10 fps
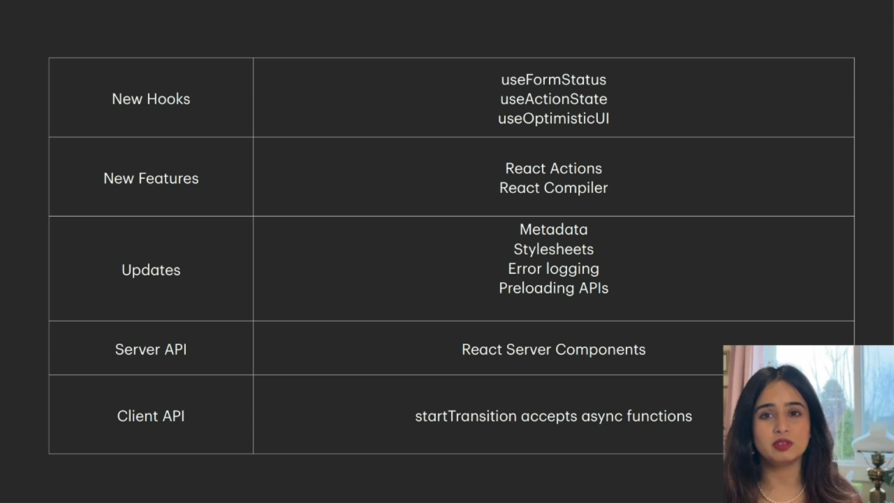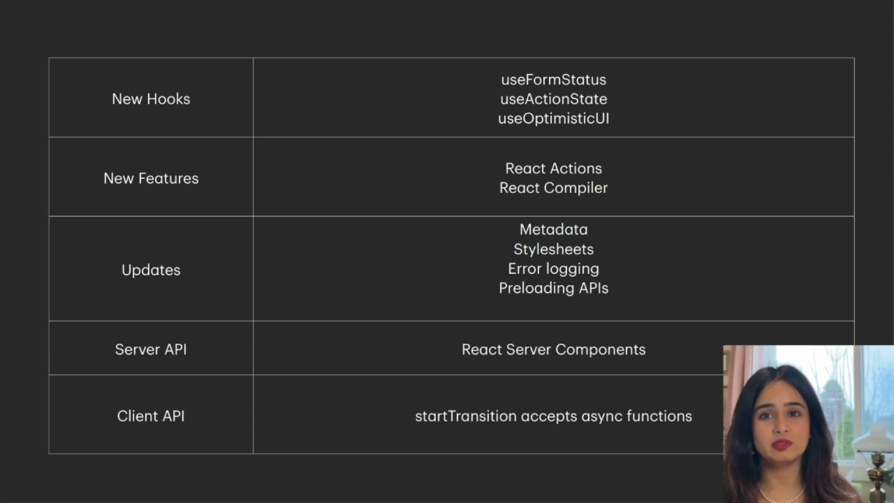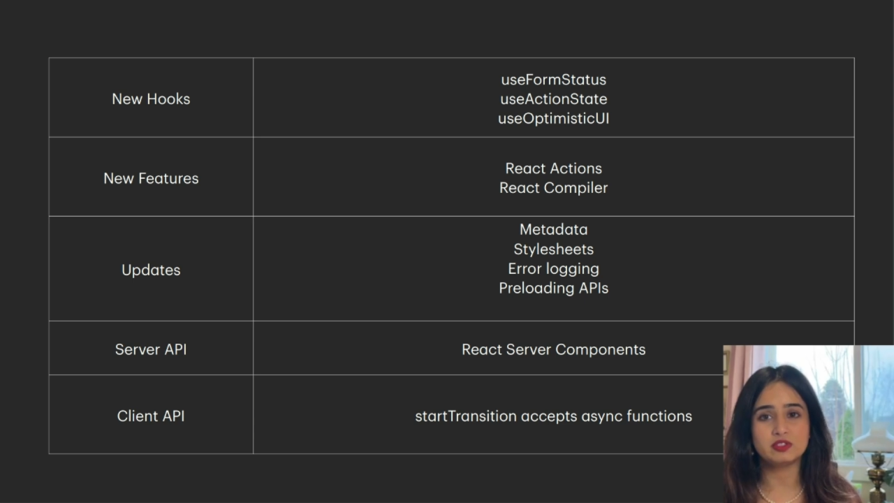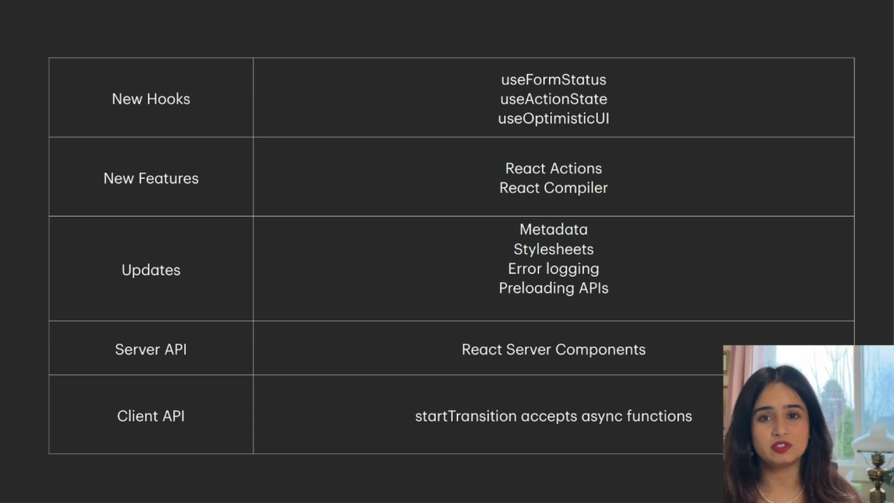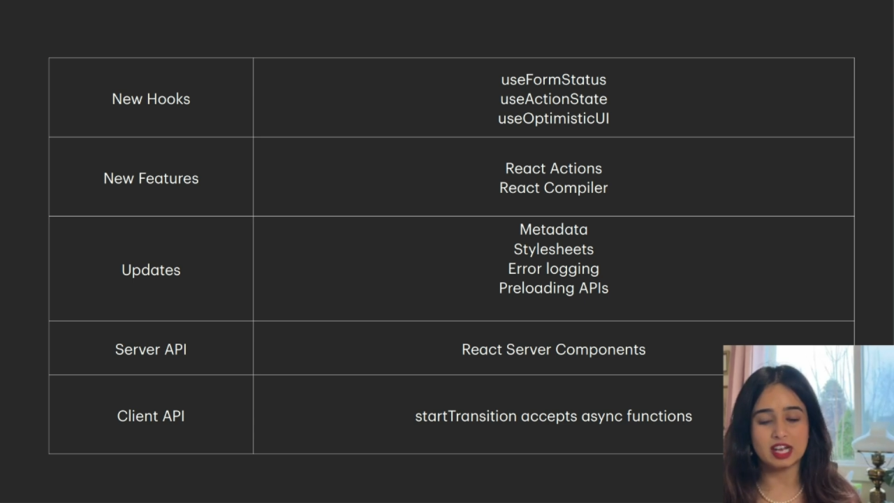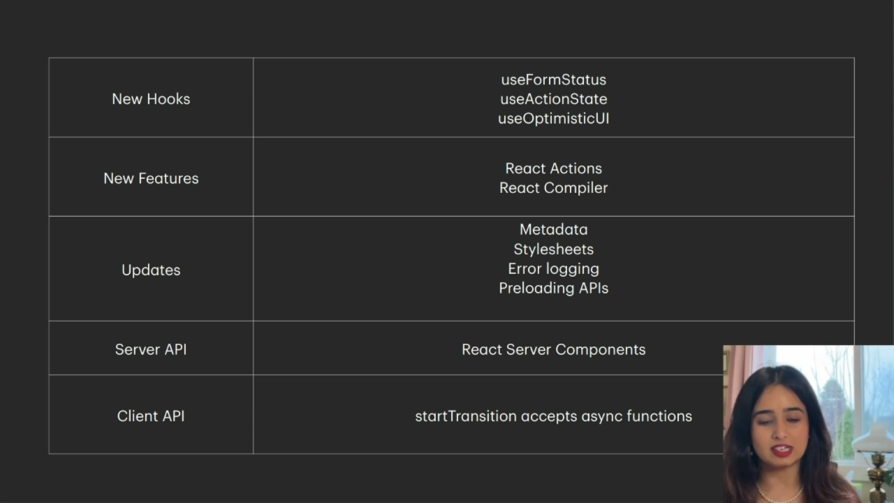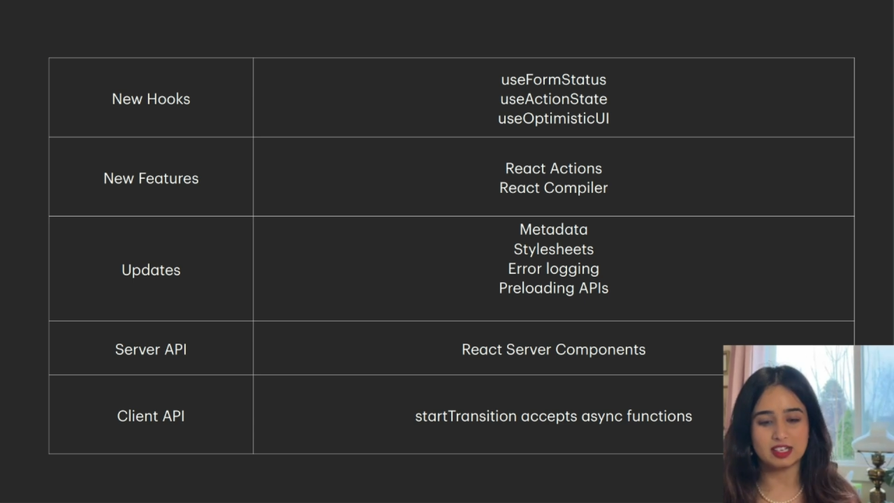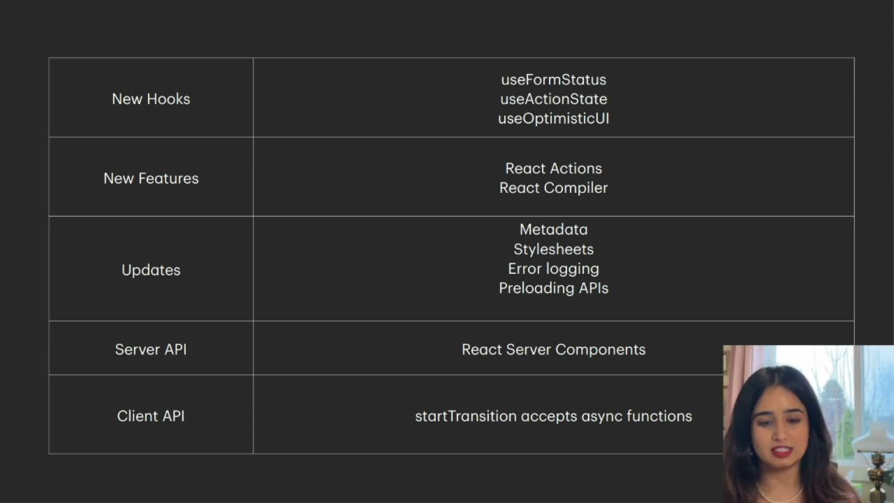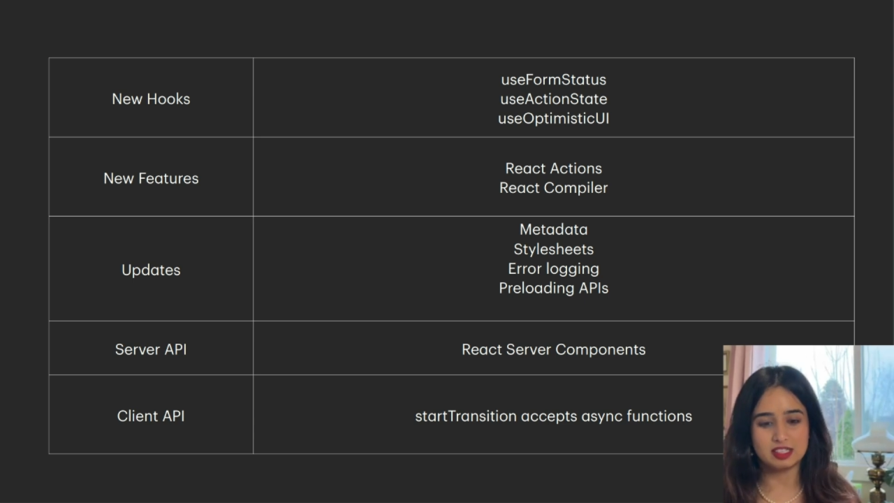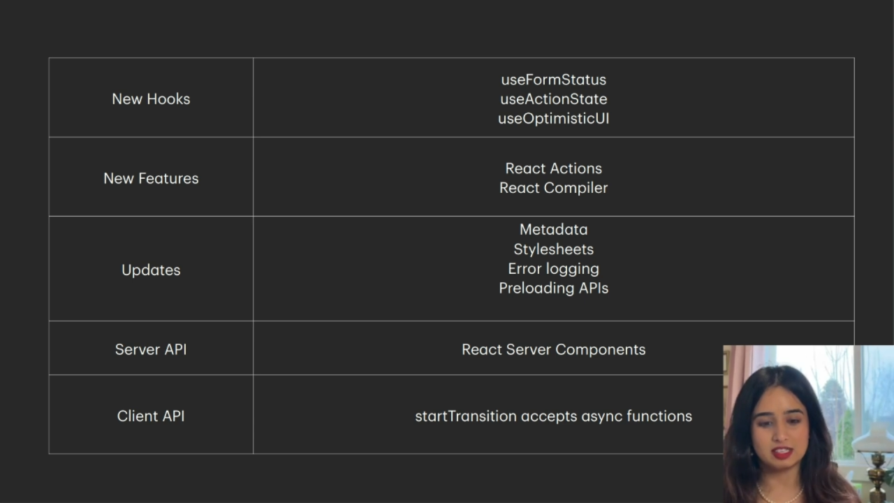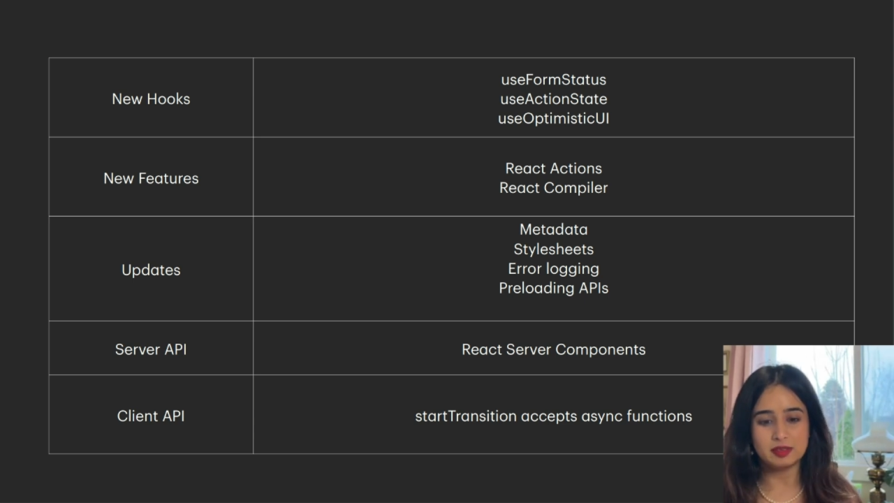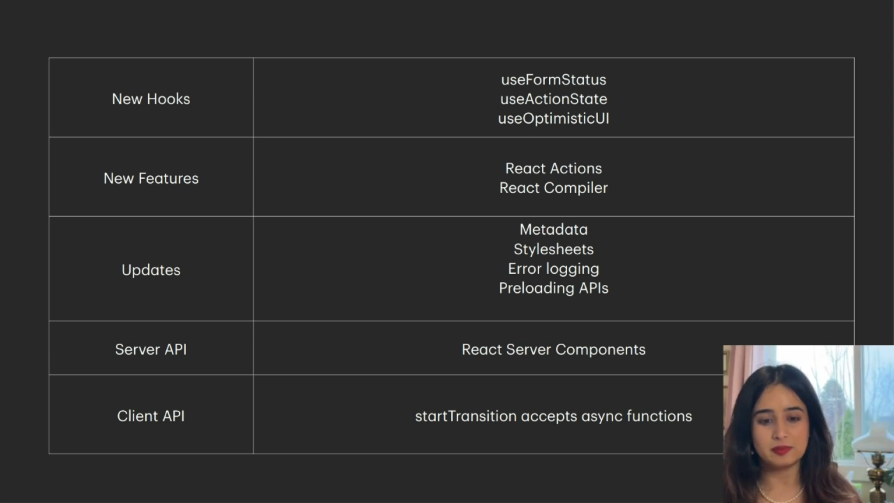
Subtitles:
with React 19.